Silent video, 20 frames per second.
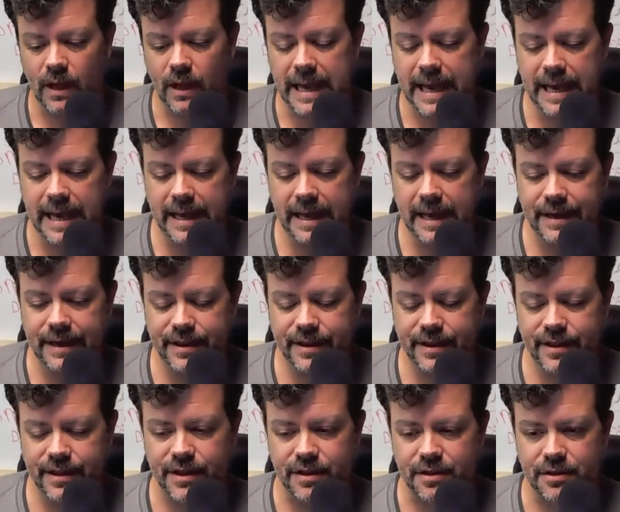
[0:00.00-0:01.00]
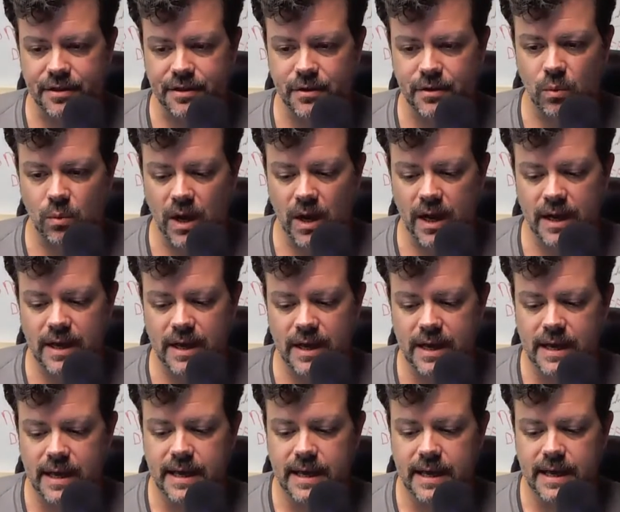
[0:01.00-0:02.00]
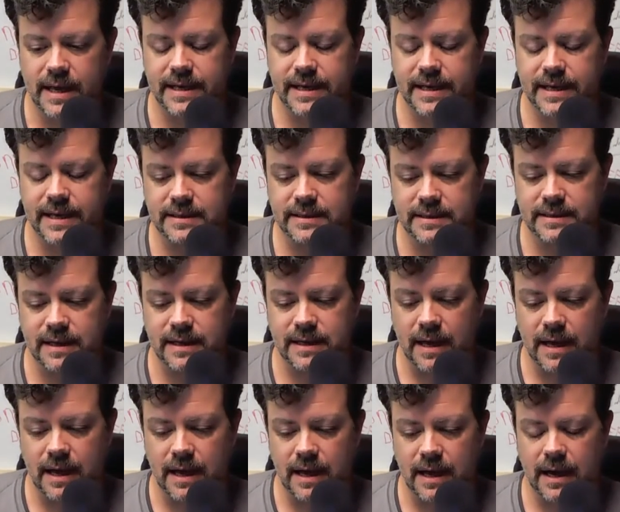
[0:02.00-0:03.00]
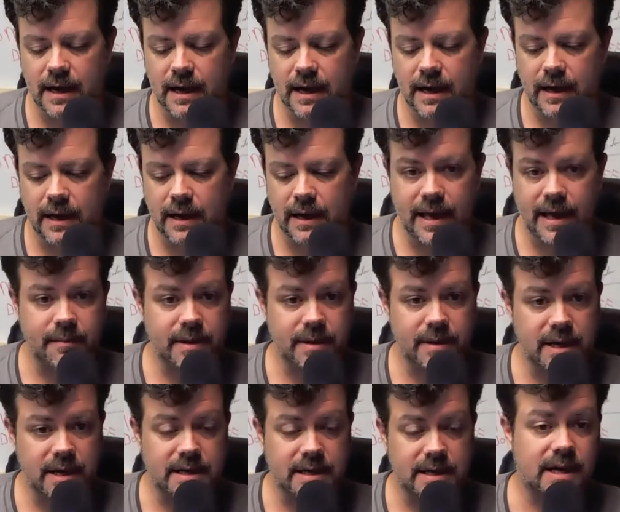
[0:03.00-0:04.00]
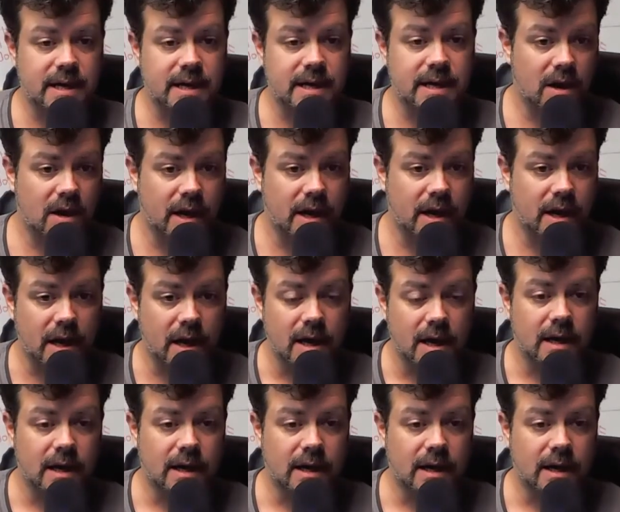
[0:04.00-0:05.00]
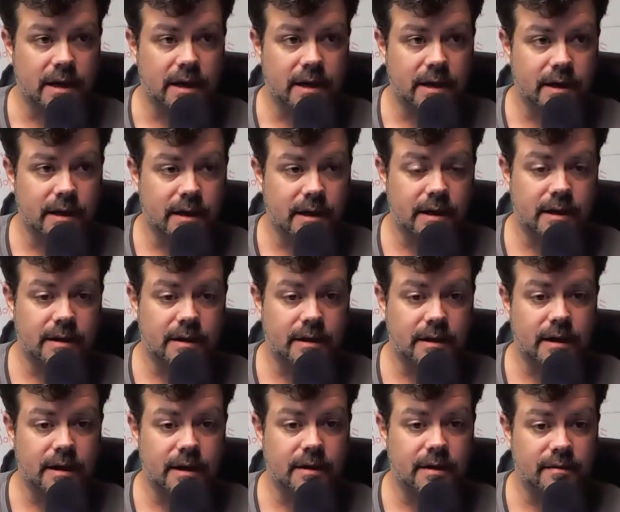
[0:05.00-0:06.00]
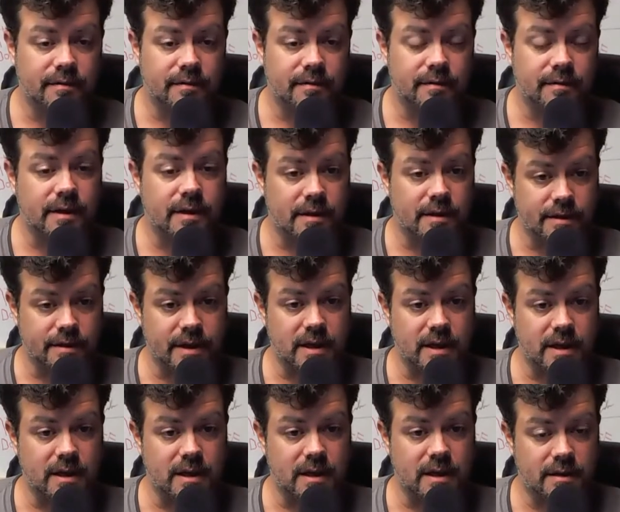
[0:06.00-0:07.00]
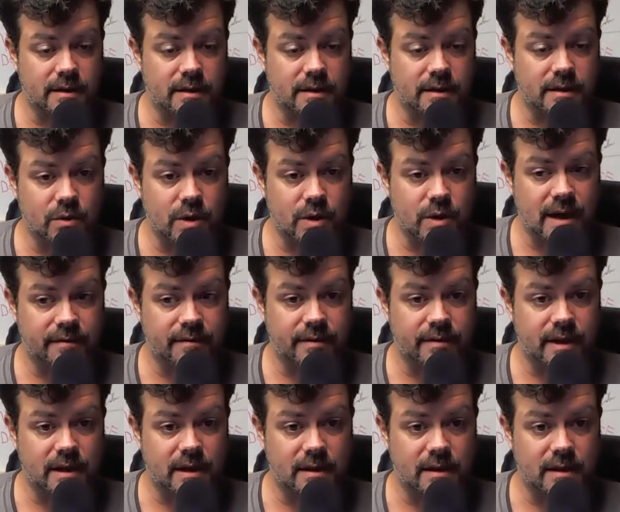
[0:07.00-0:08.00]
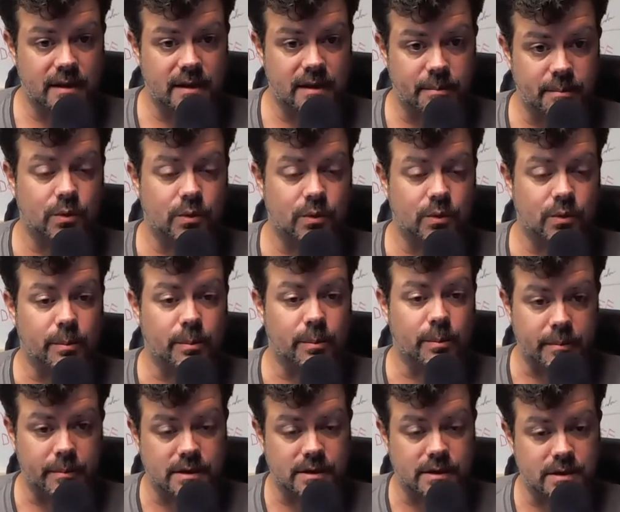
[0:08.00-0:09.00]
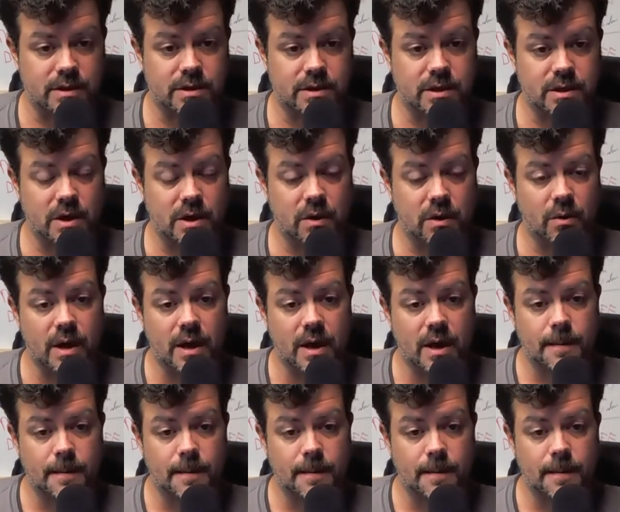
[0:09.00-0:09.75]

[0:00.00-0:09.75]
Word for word: And the third one is Amy and Terry who have the pet grooming business. So